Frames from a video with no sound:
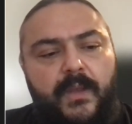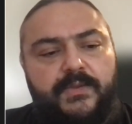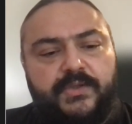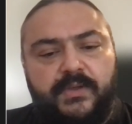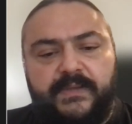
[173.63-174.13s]

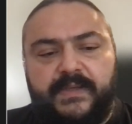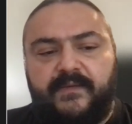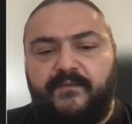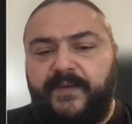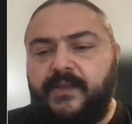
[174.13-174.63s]
generally that
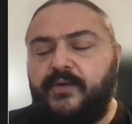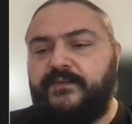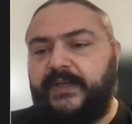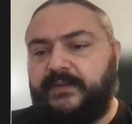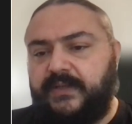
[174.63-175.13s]
the value
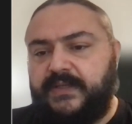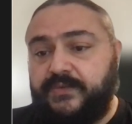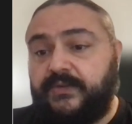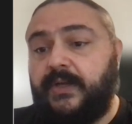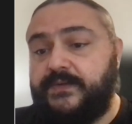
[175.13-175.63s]
of data is
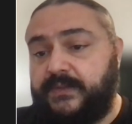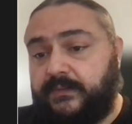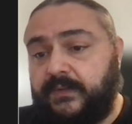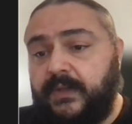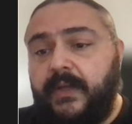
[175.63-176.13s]
not constant.